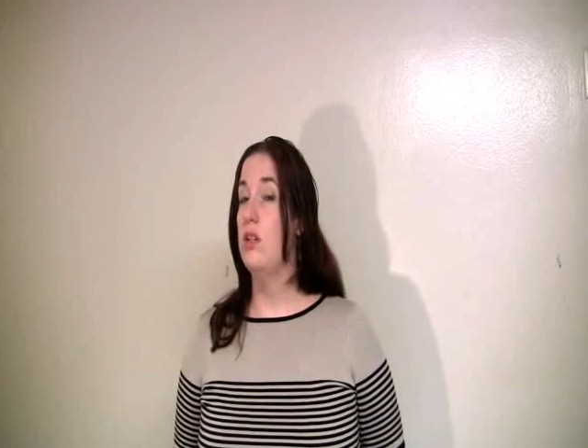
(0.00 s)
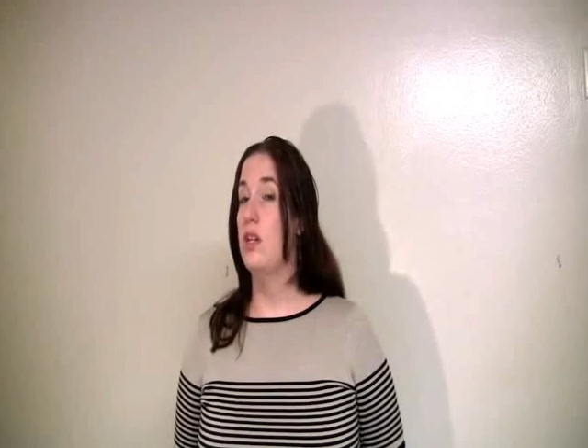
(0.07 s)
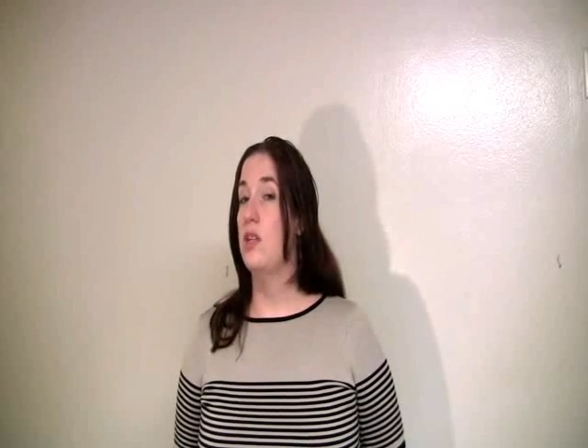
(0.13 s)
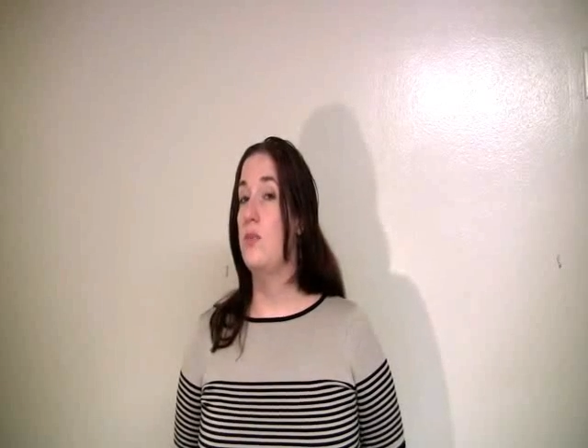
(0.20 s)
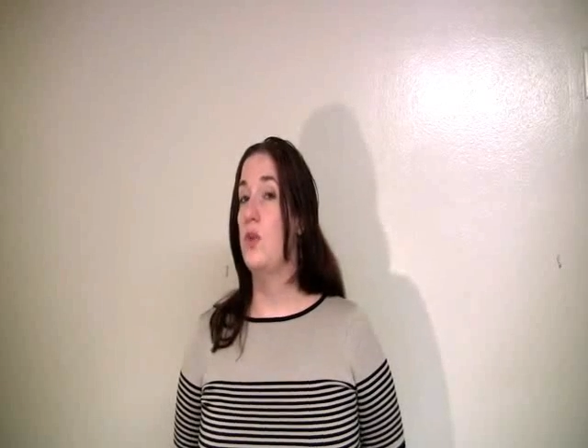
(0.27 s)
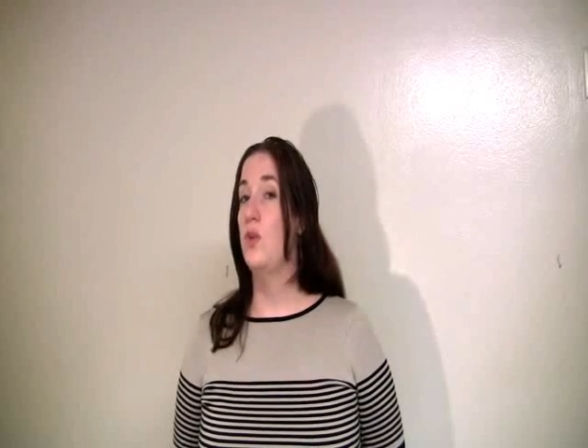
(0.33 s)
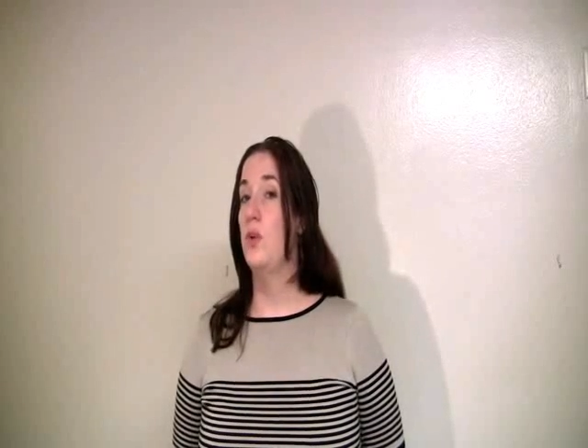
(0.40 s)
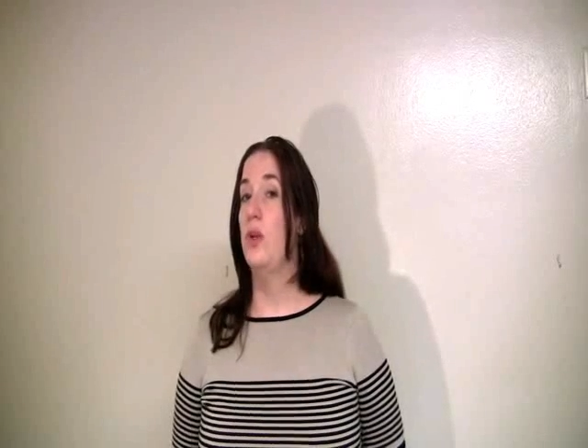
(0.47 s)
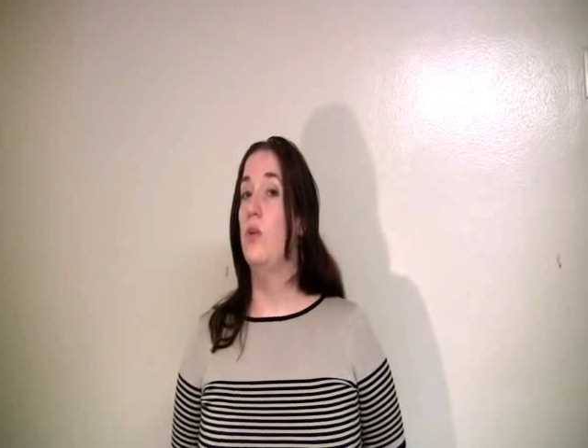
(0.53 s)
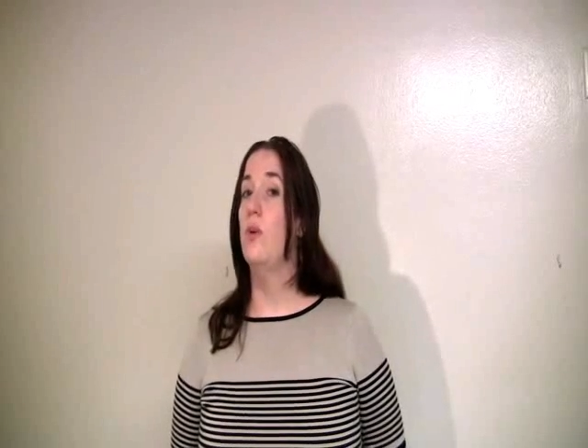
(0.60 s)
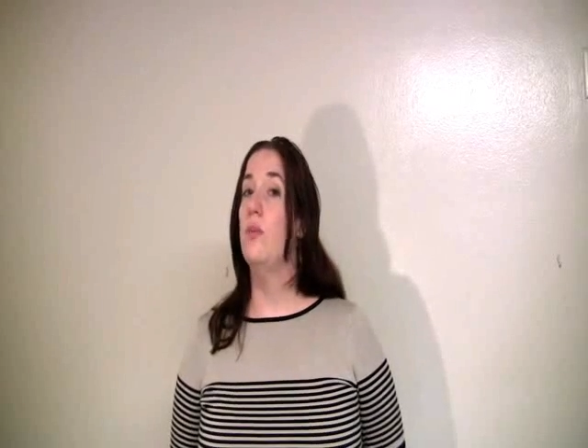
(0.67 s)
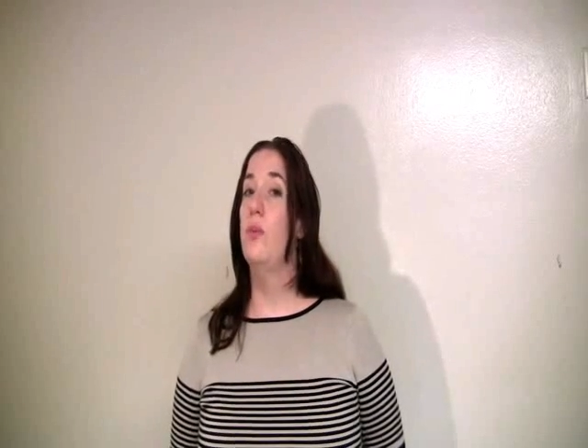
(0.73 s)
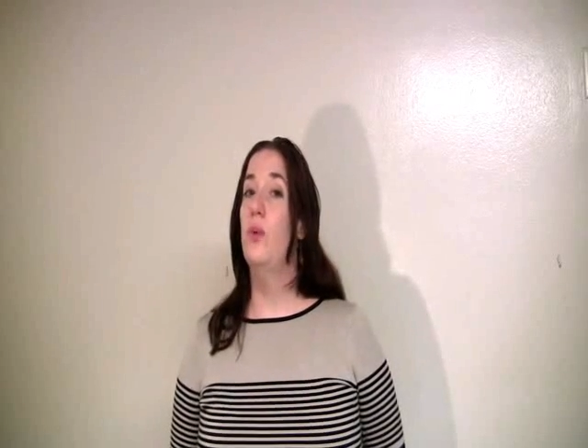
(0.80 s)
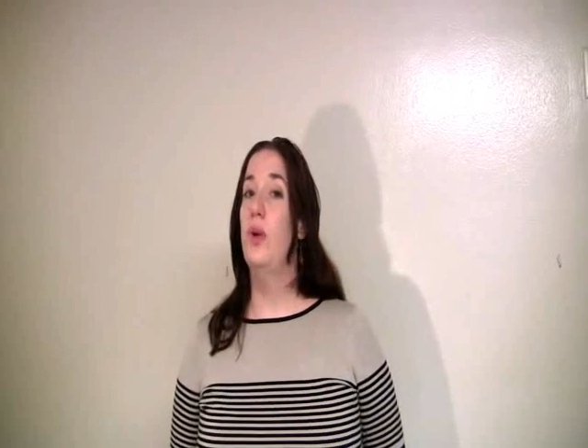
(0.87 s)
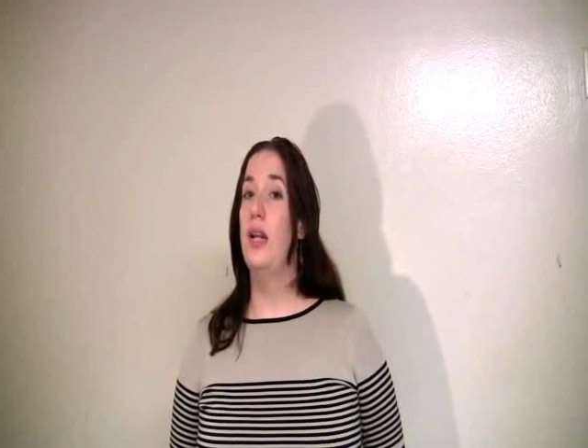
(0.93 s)
adjust
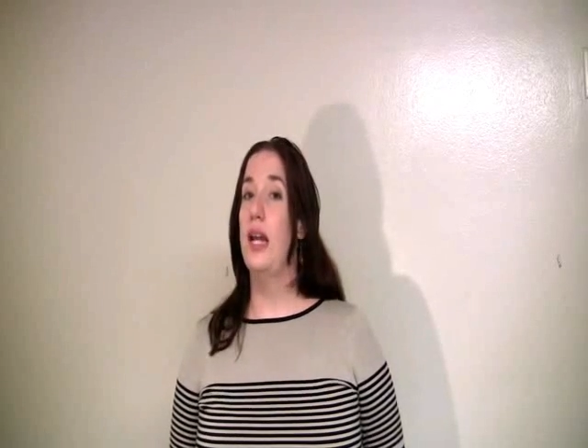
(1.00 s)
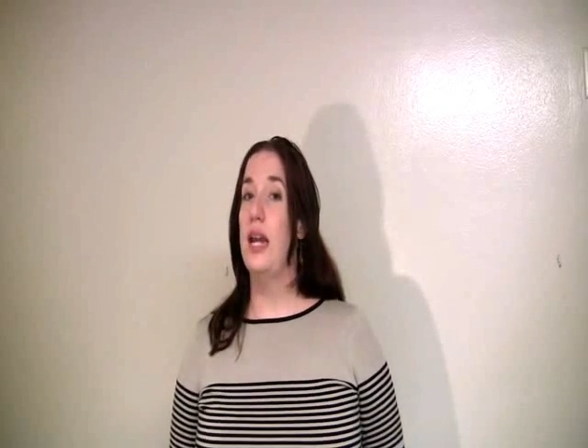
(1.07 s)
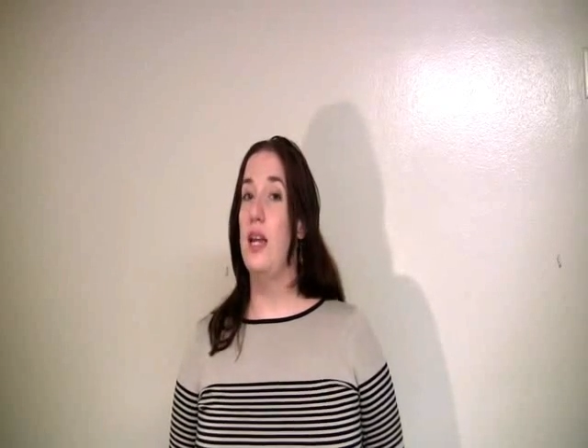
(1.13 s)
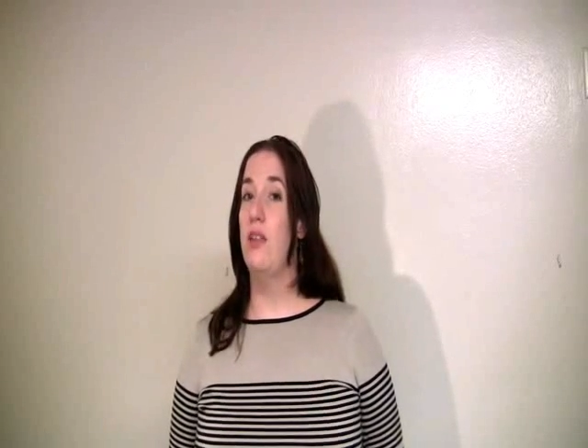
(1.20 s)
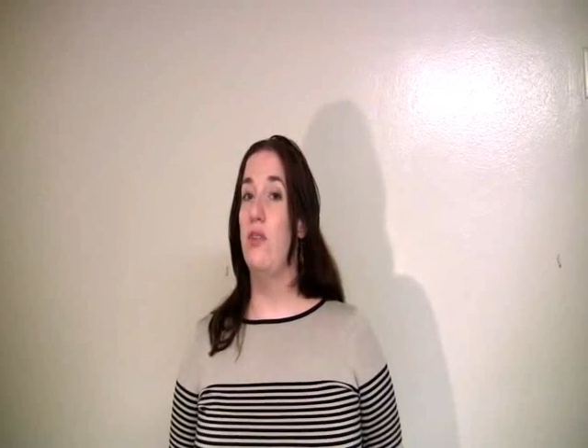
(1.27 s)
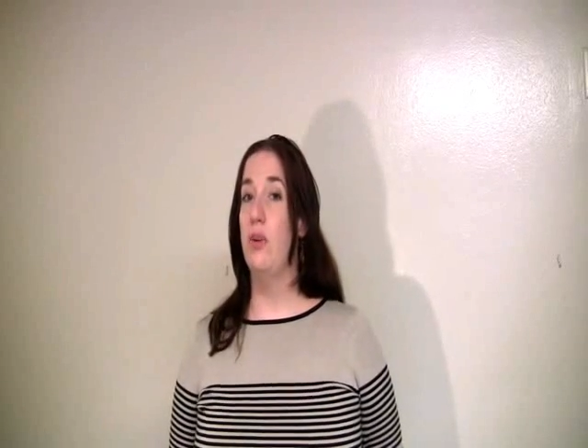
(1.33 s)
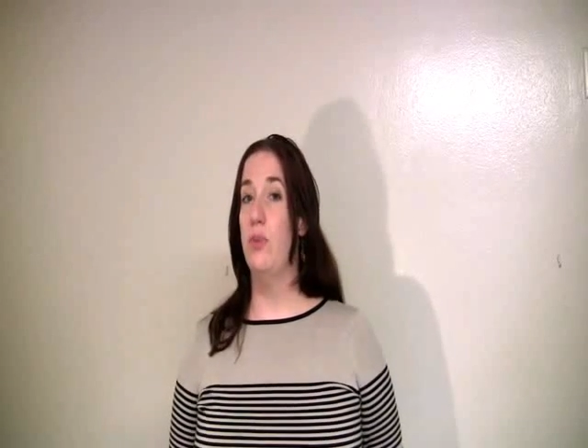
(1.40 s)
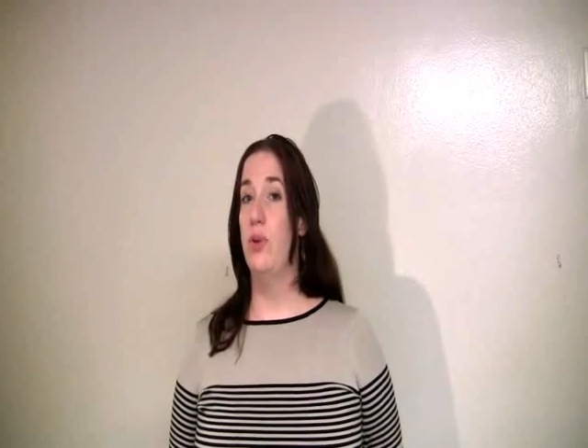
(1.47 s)
between 1.8,